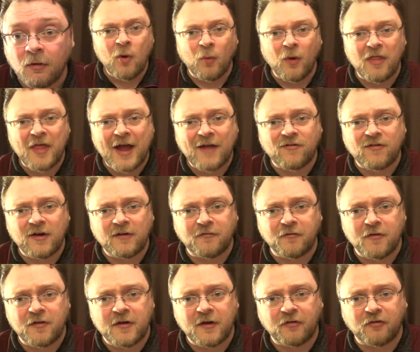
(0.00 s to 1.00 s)
Well, that's it
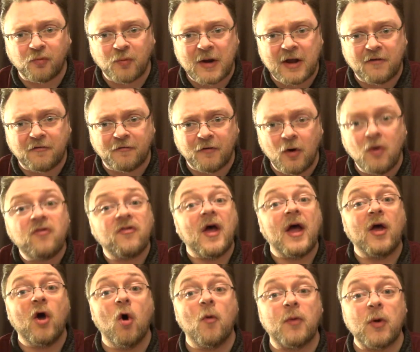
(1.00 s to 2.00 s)
for this week, folks.
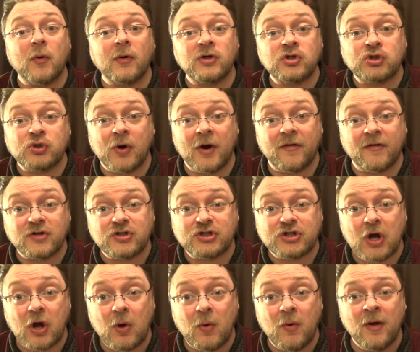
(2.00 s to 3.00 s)
I hope you enjoy the
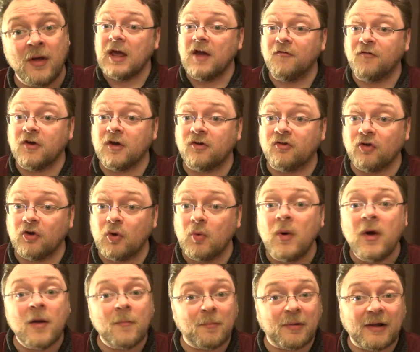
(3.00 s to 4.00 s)
show. If you
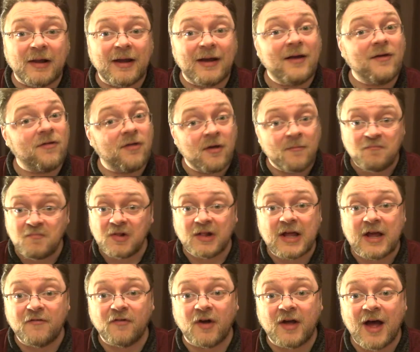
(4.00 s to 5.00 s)
do, please
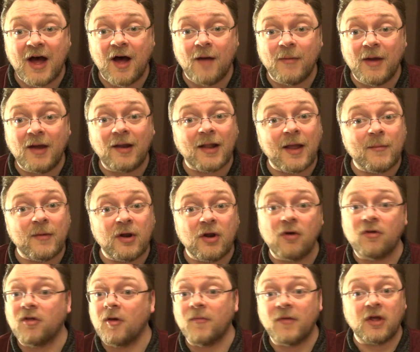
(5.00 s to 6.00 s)
Leave a comment, let me
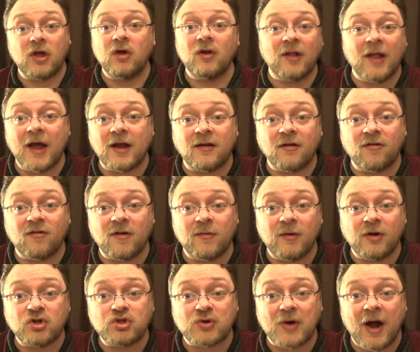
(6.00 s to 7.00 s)
know something you'd like to see
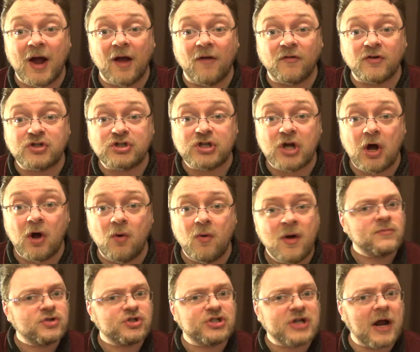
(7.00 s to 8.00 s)
me try on the
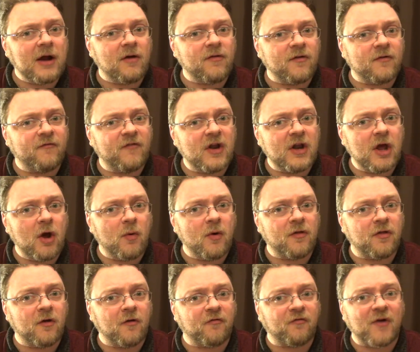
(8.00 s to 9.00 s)
show, share the video
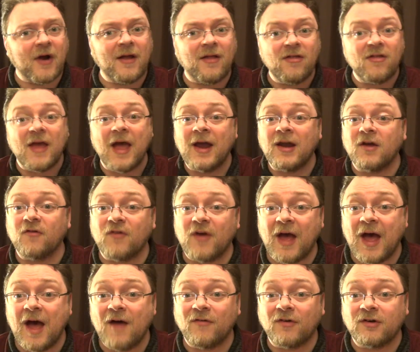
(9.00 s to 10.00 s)
with your friends, and if you
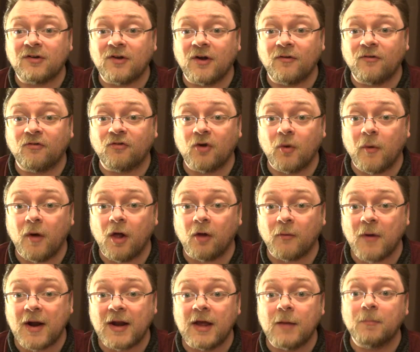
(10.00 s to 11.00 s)
haven't done so
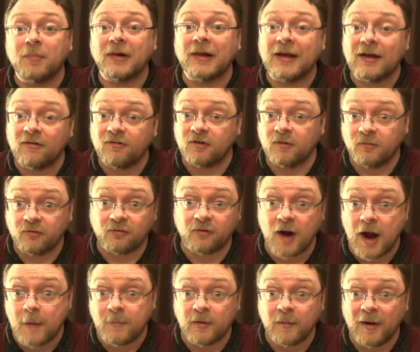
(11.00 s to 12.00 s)
already, please
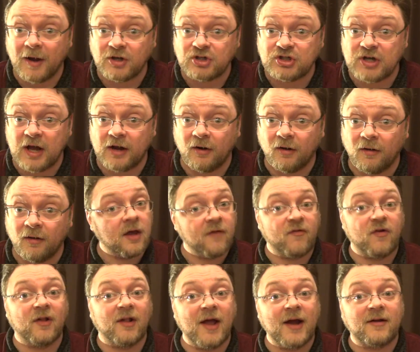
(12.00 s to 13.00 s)
subscribe to my channel.
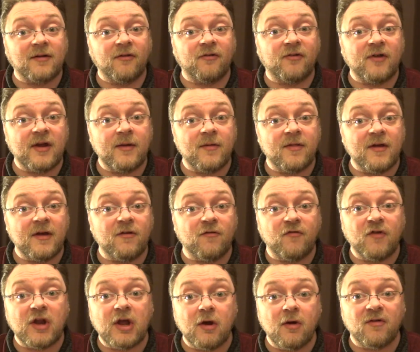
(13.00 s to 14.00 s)
If you'd like to see these
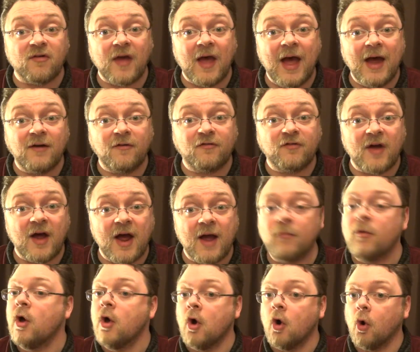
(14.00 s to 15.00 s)
videos ahead of
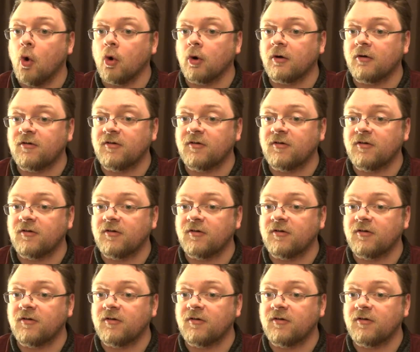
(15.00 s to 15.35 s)
time, or